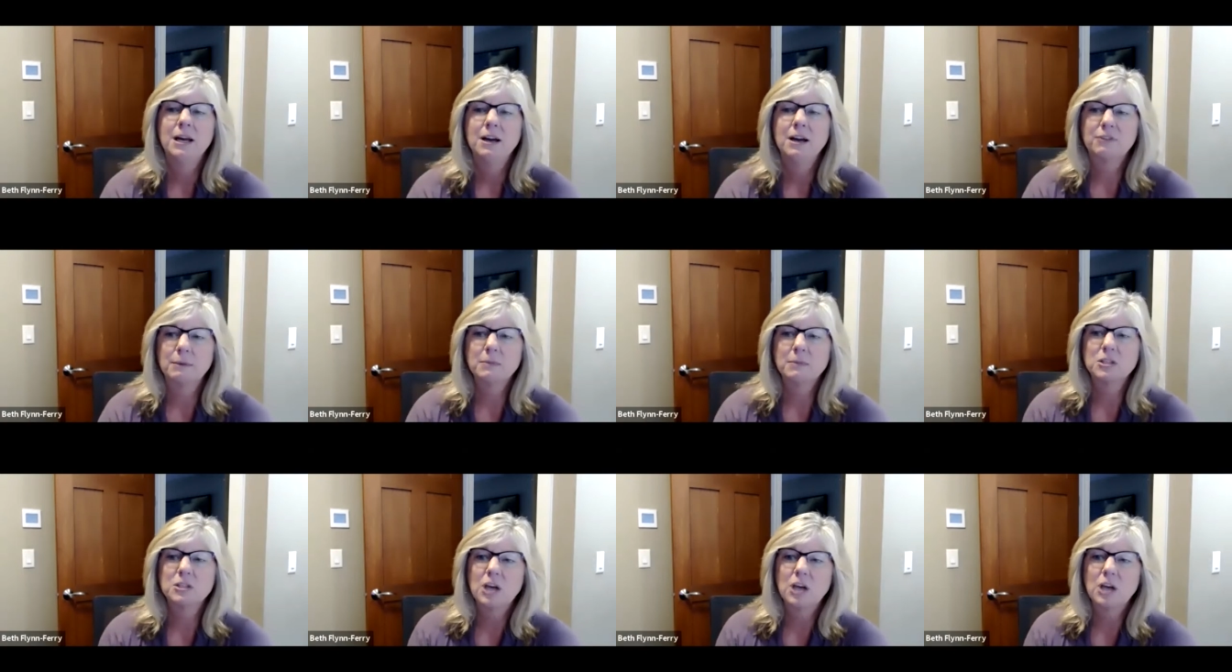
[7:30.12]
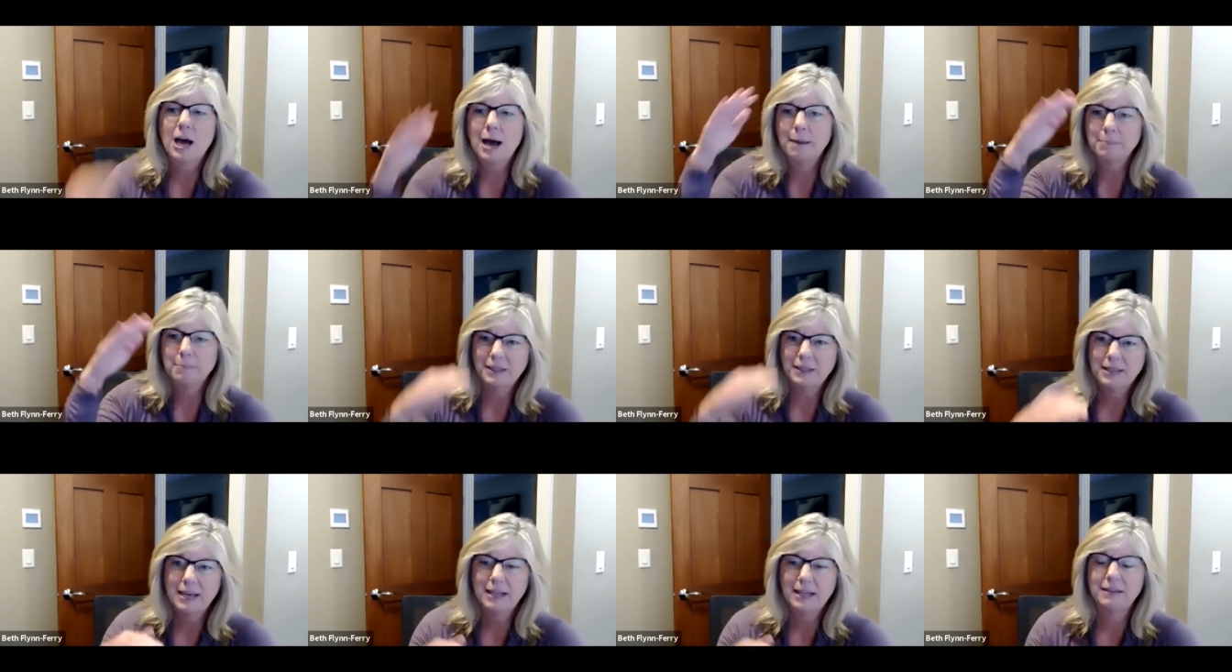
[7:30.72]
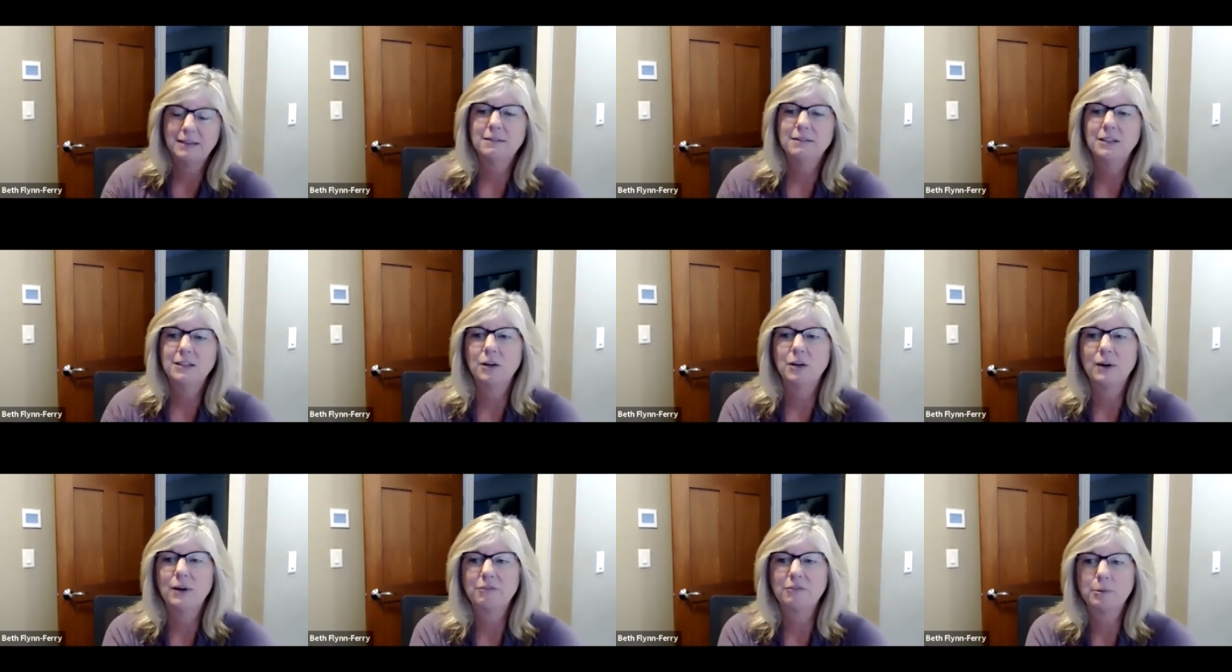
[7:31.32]
from the top and then, you
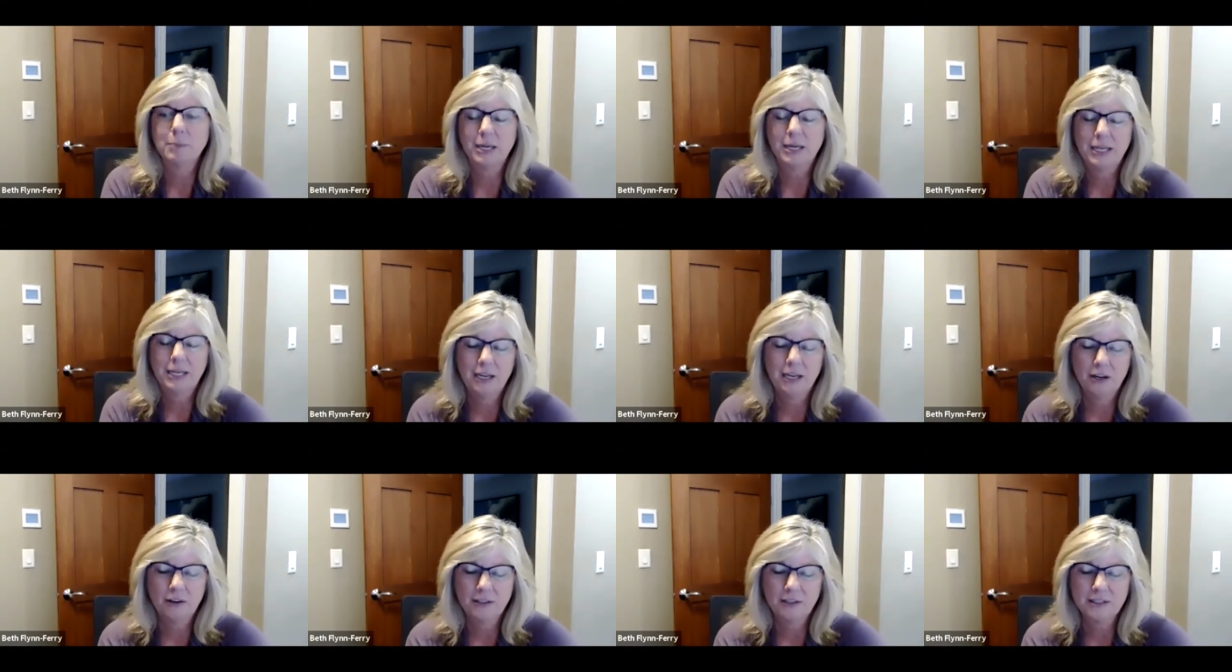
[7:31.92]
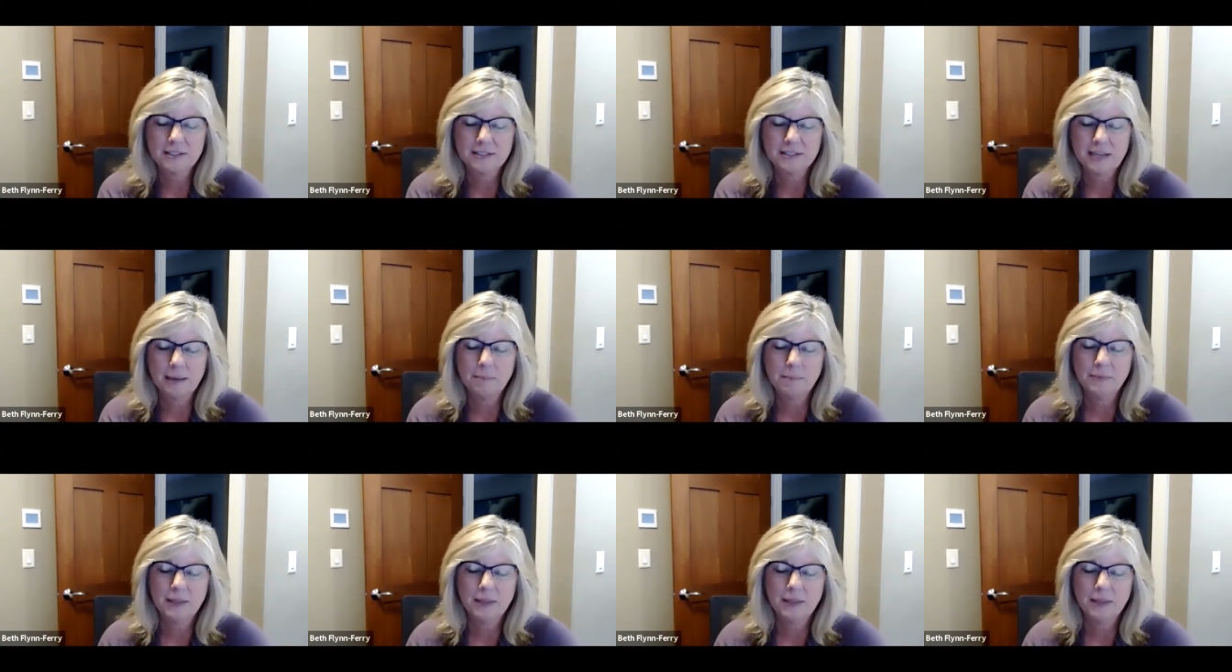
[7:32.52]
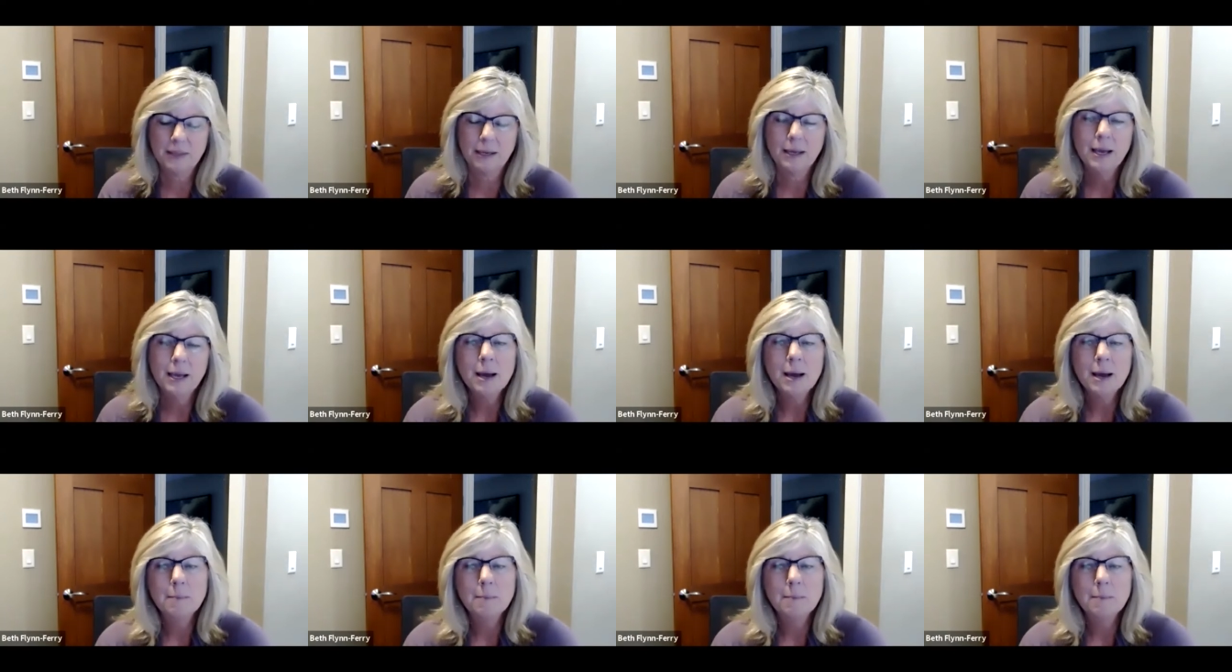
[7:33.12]
know, everybody hearing the same thing.